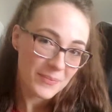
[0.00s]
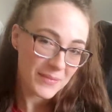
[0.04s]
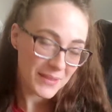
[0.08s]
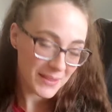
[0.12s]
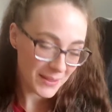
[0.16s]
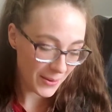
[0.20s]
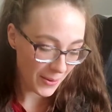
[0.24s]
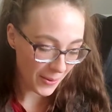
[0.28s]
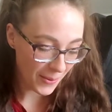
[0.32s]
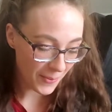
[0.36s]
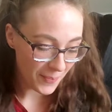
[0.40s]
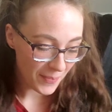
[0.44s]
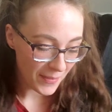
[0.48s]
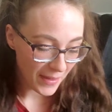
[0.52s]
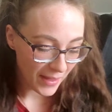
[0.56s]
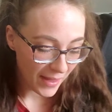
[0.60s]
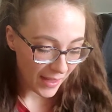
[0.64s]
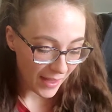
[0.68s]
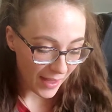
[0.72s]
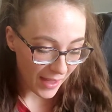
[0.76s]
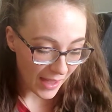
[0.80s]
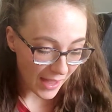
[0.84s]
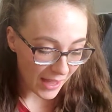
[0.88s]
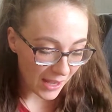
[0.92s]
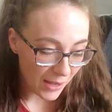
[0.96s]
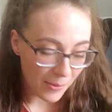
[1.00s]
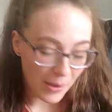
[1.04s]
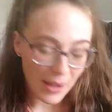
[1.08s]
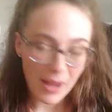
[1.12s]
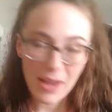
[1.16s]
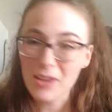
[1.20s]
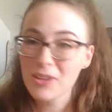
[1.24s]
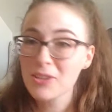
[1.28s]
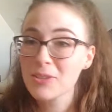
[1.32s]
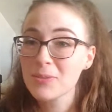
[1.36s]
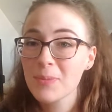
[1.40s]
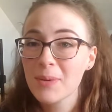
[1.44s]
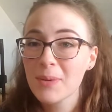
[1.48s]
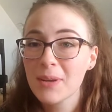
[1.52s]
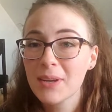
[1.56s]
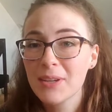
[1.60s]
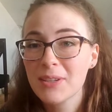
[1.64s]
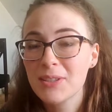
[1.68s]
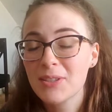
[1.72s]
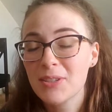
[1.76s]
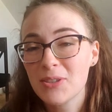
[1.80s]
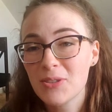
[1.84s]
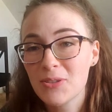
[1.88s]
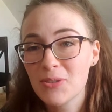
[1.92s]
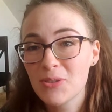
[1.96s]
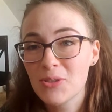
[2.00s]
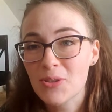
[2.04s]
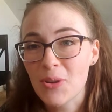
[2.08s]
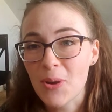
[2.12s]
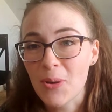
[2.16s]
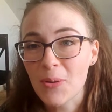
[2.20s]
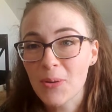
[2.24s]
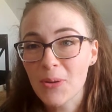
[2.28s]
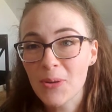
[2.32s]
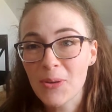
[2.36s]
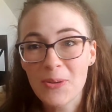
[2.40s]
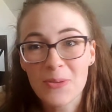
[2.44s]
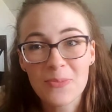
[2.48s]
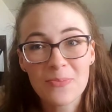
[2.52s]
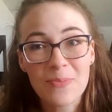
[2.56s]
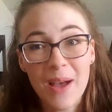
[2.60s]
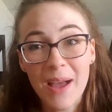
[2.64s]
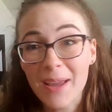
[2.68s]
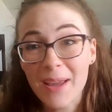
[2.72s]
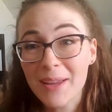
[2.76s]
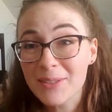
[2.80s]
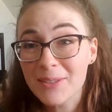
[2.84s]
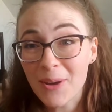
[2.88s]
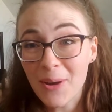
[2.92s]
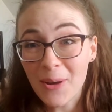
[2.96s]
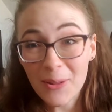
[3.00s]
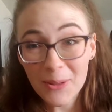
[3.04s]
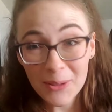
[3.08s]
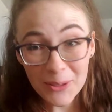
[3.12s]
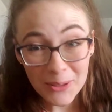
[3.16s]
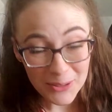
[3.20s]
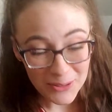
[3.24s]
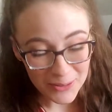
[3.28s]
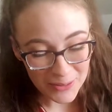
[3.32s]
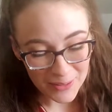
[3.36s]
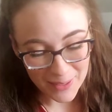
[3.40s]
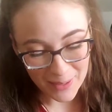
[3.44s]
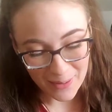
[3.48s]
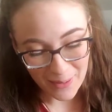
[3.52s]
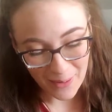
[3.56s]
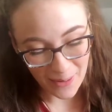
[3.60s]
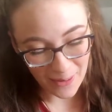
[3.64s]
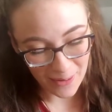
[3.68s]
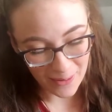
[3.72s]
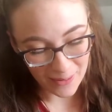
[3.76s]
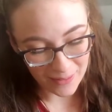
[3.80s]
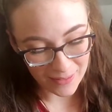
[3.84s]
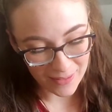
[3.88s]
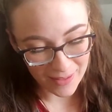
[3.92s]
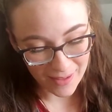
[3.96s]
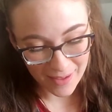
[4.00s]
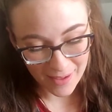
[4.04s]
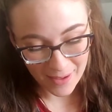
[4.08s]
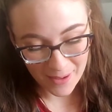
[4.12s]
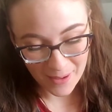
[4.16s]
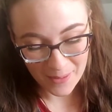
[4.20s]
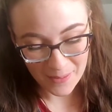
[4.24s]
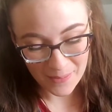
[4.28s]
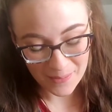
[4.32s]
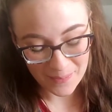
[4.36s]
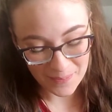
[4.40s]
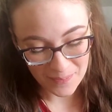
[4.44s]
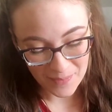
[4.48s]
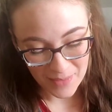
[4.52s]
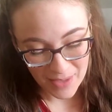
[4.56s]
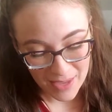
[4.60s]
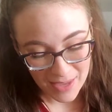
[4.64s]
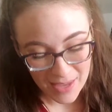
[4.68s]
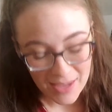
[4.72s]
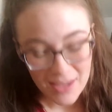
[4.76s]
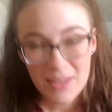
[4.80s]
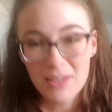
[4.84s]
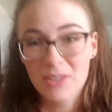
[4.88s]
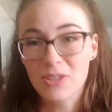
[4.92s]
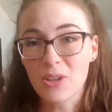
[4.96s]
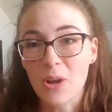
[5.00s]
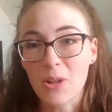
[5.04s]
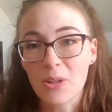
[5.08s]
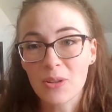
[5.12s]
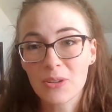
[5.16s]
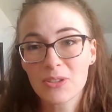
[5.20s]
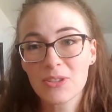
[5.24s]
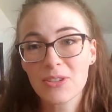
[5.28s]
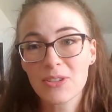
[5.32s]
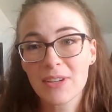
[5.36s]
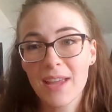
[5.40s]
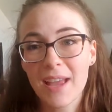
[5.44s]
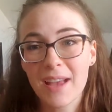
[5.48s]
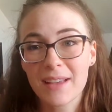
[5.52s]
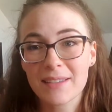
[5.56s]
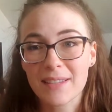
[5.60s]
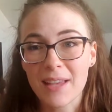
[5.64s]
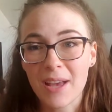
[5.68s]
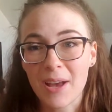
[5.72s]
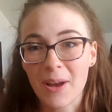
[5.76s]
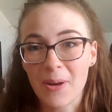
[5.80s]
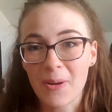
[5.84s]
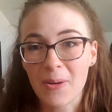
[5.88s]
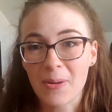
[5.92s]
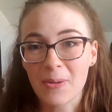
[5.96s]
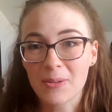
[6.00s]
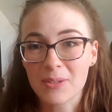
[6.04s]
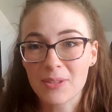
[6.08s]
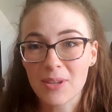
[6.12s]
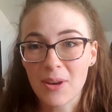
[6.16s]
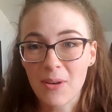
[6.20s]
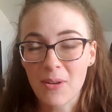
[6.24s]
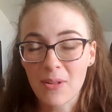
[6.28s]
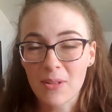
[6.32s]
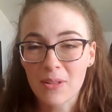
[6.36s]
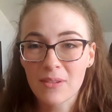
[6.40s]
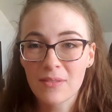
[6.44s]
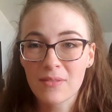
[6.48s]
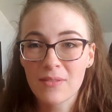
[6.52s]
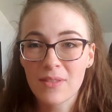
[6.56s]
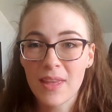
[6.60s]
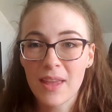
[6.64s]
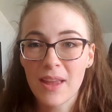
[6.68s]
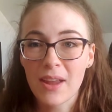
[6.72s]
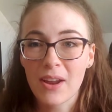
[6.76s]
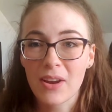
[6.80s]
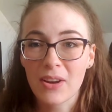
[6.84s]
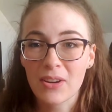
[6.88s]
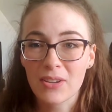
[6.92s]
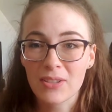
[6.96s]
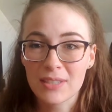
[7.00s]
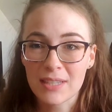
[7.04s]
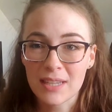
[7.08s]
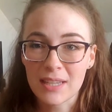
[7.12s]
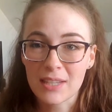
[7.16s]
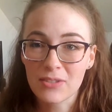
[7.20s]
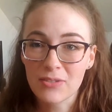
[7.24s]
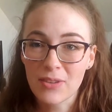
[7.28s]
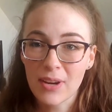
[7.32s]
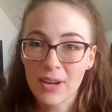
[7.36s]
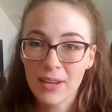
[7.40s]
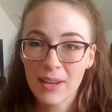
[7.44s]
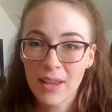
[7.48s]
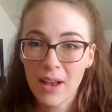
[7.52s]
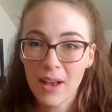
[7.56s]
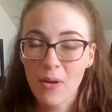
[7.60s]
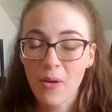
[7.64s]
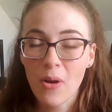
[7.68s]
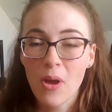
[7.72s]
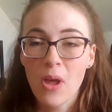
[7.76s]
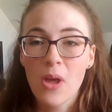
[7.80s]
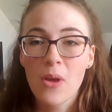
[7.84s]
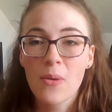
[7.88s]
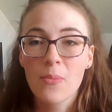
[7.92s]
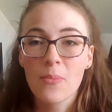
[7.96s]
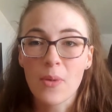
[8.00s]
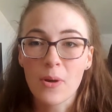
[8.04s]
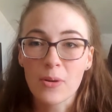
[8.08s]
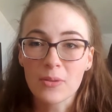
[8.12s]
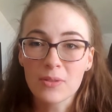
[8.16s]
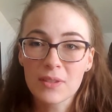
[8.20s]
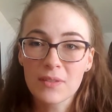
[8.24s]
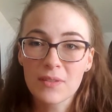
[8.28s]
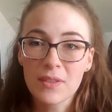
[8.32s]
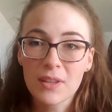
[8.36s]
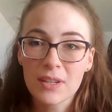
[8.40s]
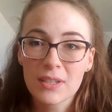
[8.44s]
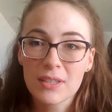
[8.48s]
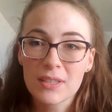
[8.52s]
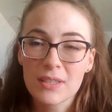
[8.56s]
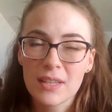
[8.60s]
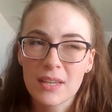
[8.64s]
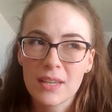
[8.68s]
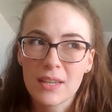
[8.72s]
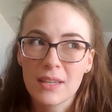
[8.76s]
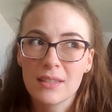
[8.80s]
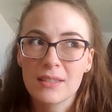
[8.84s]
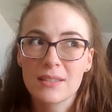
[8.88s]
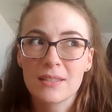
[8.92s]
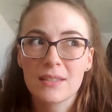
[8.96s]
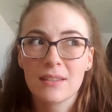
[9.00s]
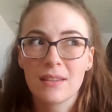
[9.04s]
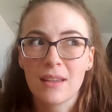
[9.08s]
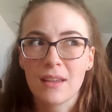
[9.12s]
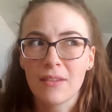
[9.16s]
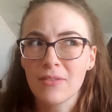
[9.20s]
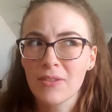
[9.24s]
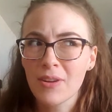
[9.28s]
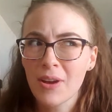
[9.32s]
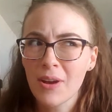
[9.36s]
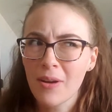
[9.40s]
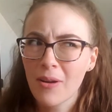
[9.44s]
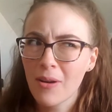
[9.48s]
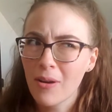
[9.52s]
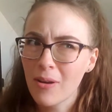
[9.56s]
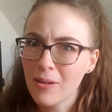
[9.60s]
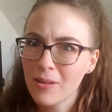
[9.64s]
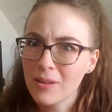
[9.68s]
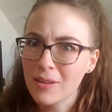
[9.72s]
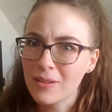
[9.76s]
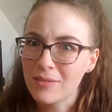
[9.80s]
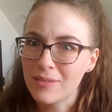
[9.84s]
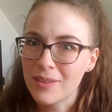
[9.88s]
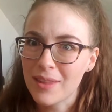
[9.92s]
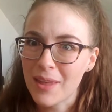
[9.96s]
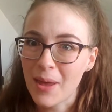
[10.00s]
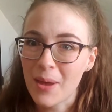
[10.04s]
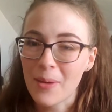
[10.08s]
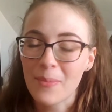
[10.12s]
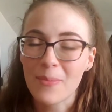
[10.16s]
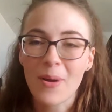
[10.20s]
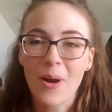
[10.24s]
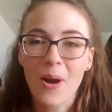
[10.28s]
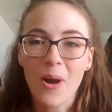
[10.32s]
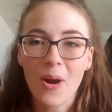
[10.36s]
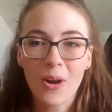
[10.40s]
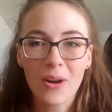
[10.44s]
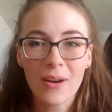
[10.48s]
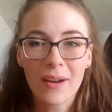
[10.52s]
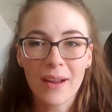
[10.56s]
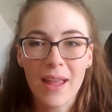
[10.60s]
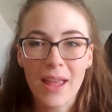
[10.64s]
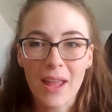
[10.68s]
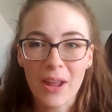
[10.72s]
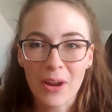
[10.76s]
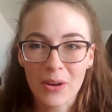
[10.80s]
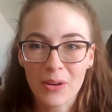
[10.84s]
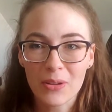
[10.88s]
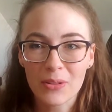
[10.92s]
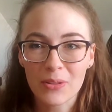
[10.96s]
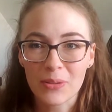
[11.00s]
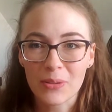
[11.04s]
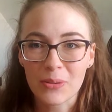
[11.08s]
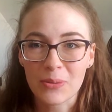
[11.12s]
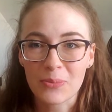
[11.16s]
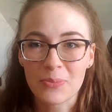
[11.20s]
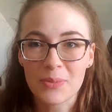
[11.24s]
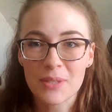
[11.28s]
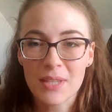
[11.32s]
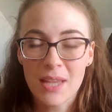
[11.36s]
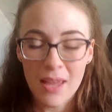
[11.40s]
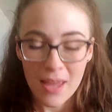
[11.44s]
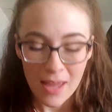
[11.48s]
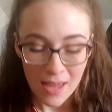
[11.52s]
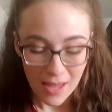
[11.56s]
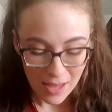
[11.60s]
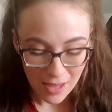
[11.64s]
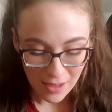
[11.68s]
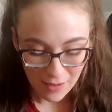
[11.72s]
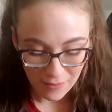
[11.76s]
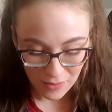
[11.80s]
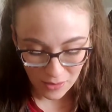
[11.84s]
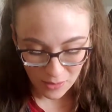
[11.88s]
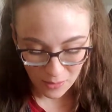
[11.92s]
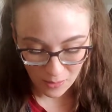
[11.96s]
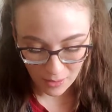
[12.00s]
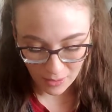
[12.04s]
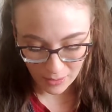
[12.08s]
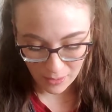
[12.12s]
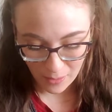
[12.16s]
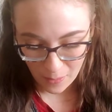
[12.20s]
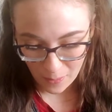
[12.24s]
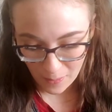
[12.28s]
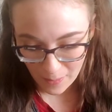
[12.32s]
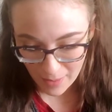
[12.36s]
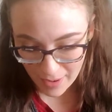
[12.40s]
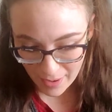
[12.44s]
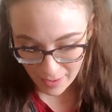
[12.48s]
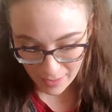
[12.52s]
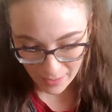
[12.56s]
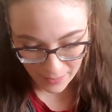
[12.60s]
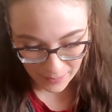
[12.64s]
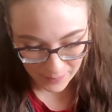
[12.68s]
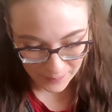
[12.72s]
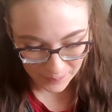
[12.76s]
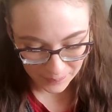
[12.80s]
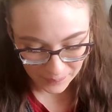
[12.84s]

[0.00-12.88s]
So anyway, I just wanted to show you my Dollar Tree haul. Dollar Tree has out all of their seeds right now. Most of their seeds, if not all of them, are heirlooms if you aren't aware.